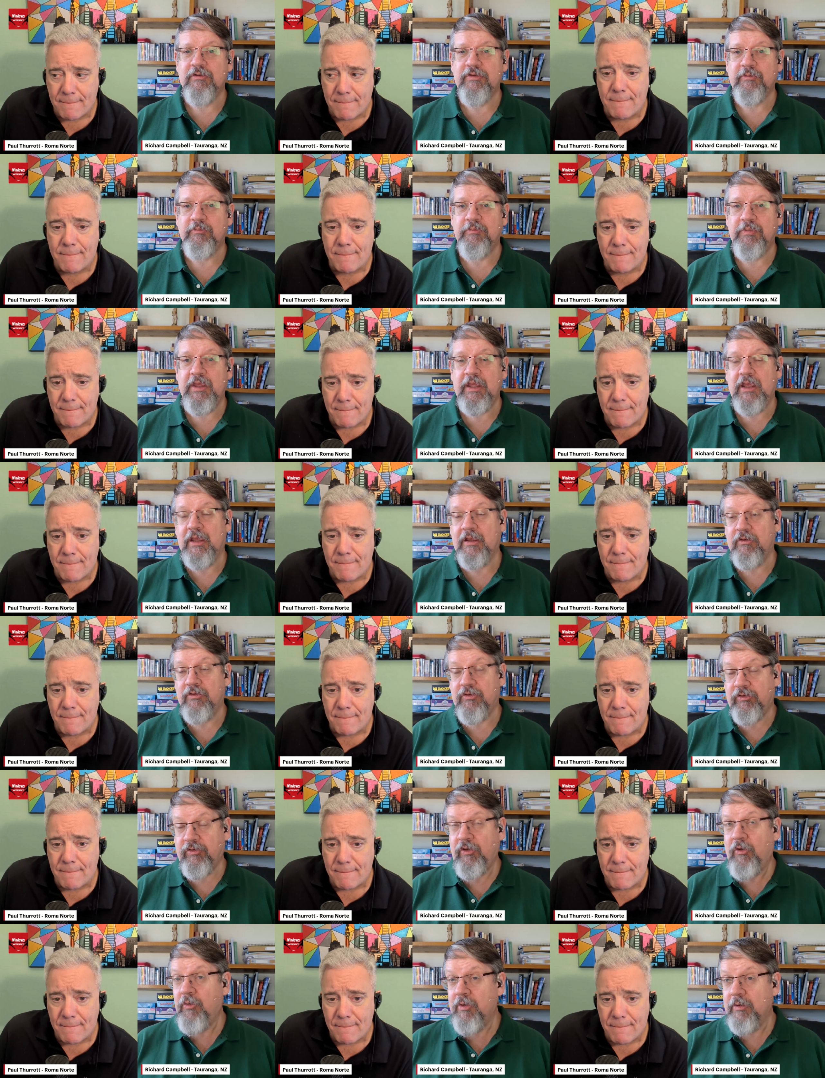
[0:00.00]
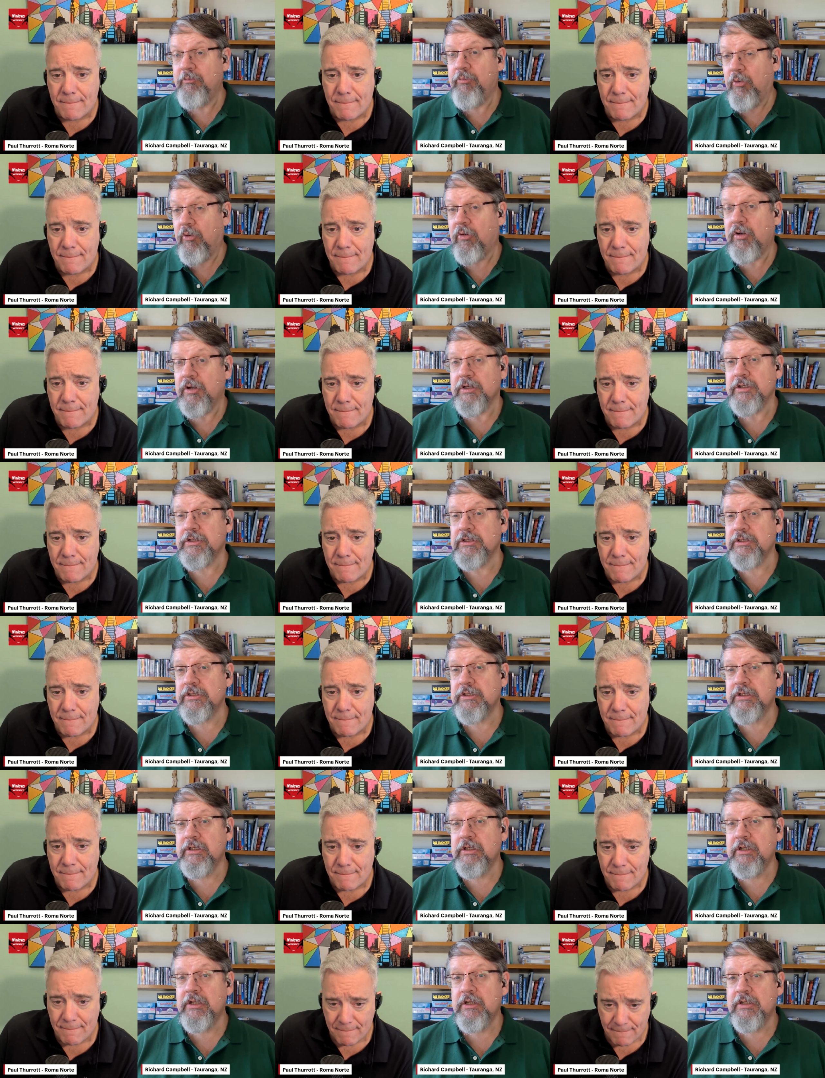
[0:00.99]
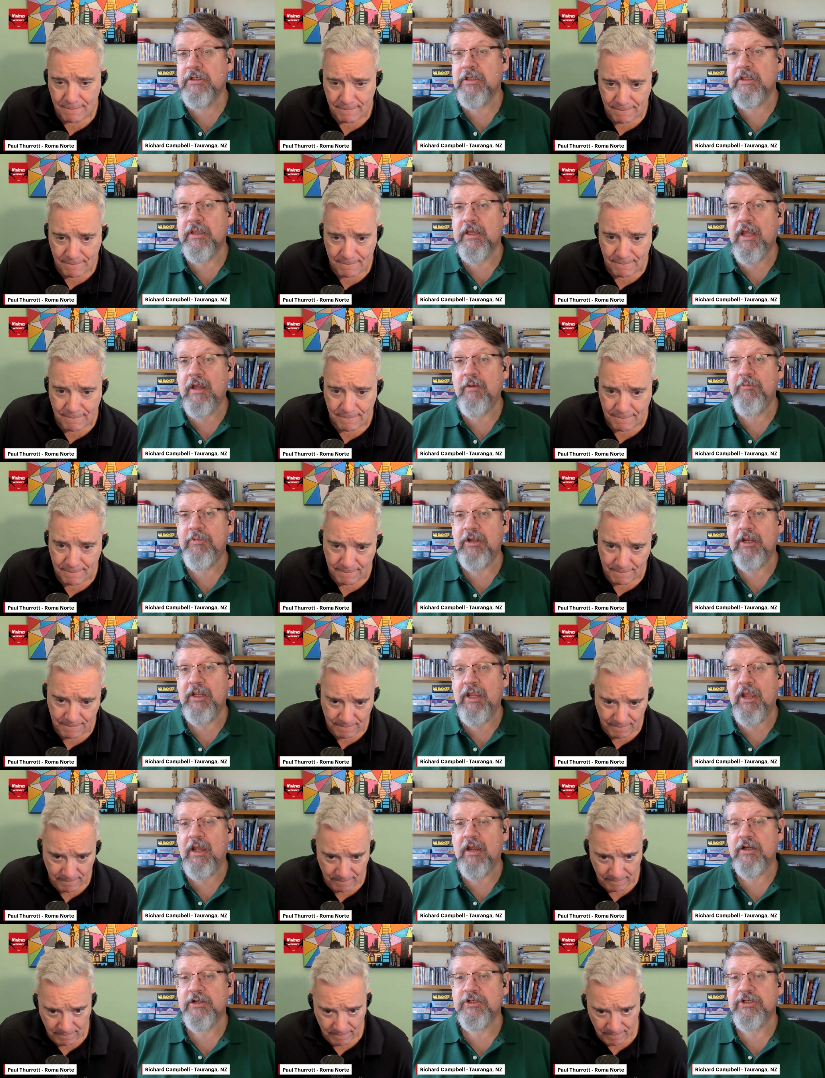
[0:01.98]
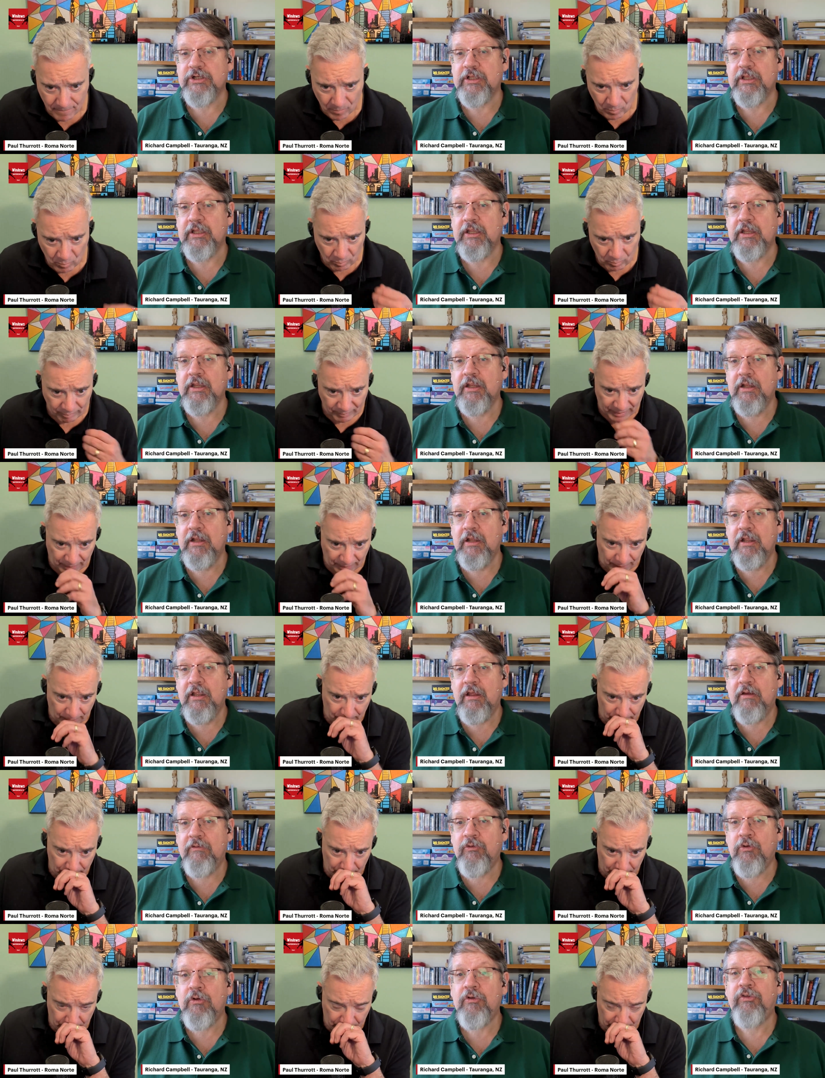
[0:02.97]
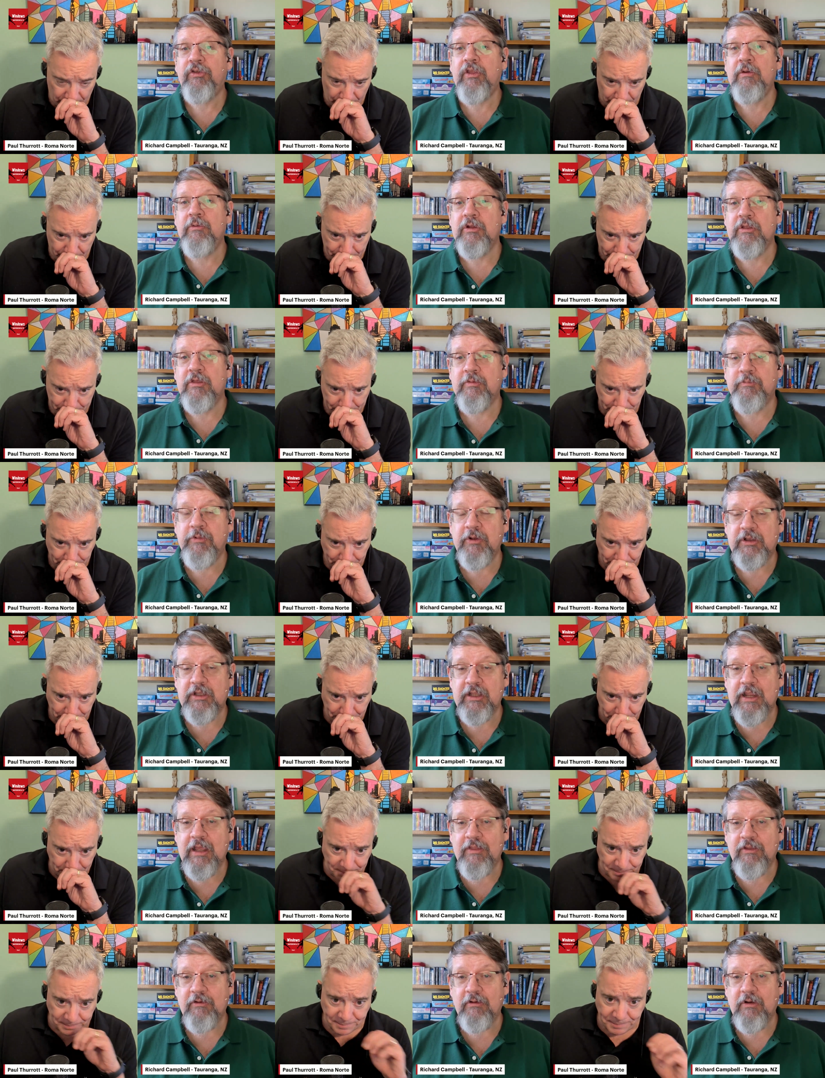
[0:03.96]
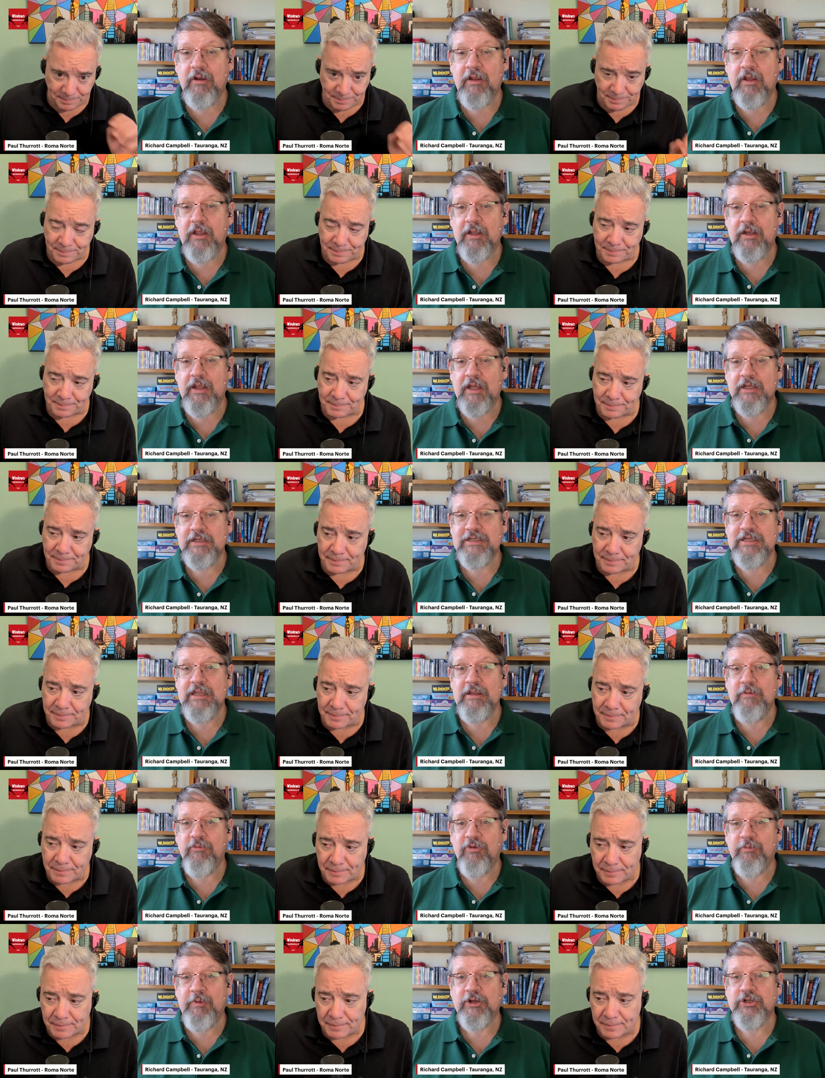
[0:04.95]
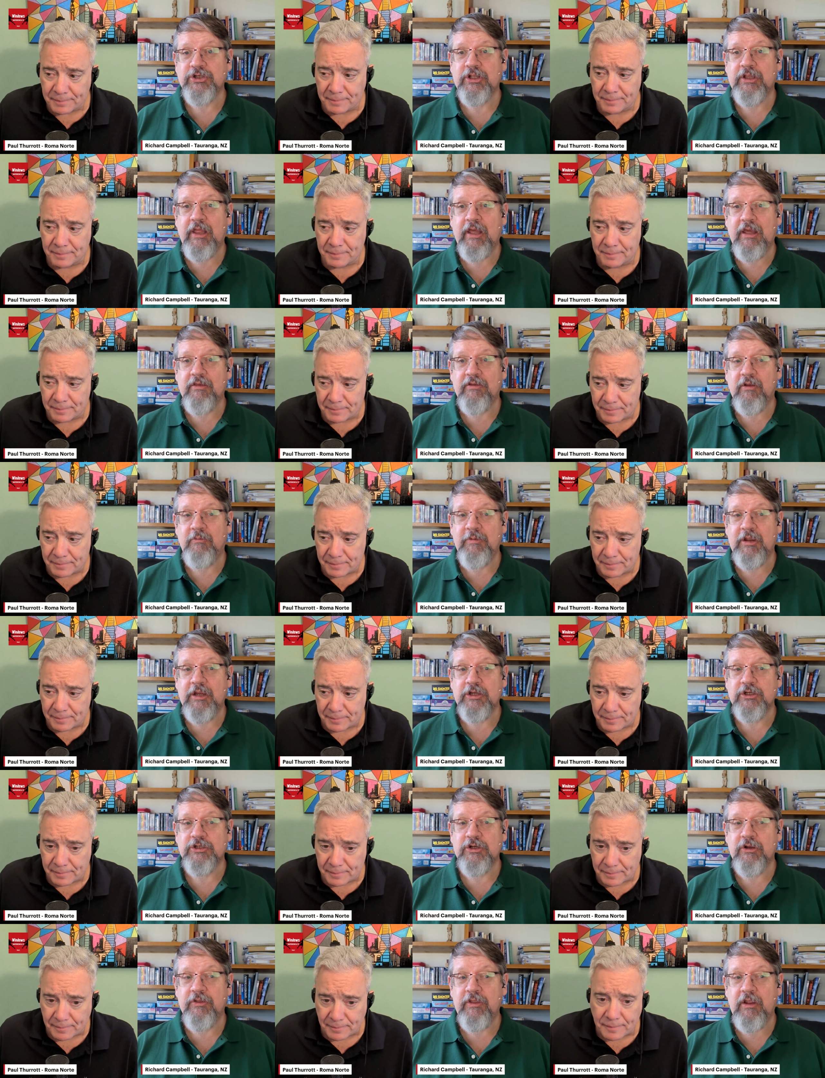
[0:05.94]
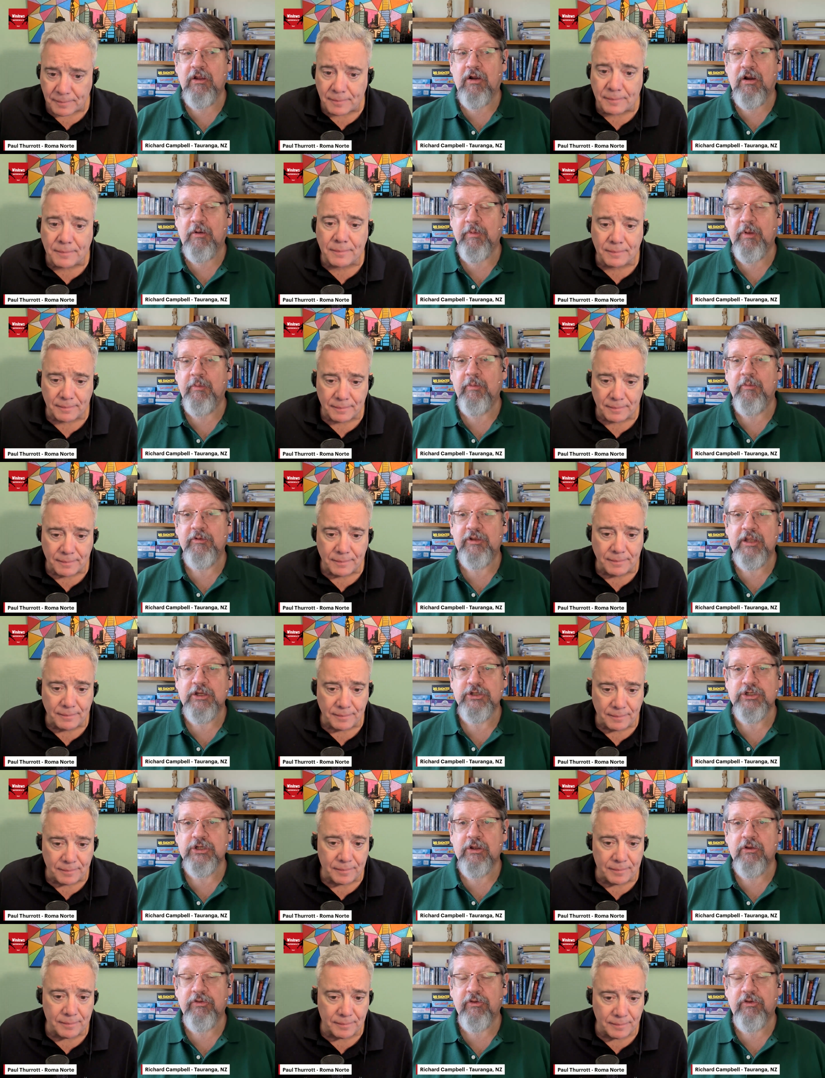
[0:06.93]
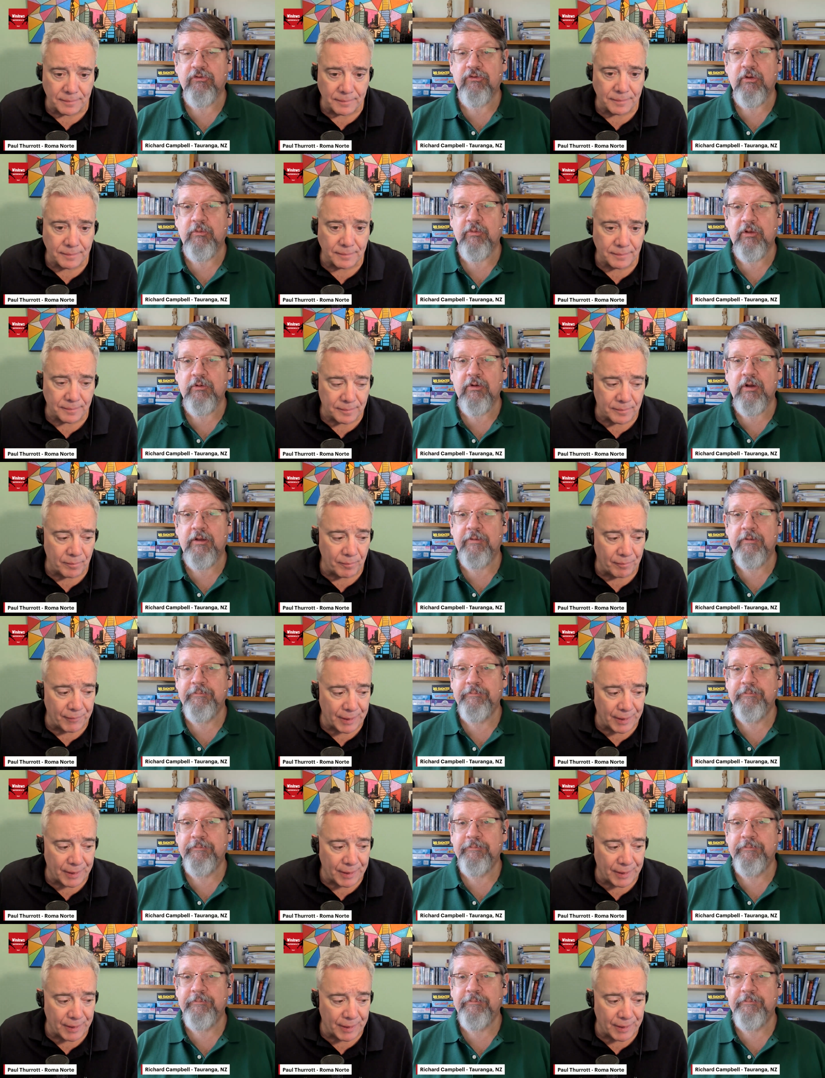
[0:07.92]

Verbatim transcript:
Speaker 1: being so important to the company, actually, of course they would put together a team specialized on making sure the ARM implementation goes extremely well.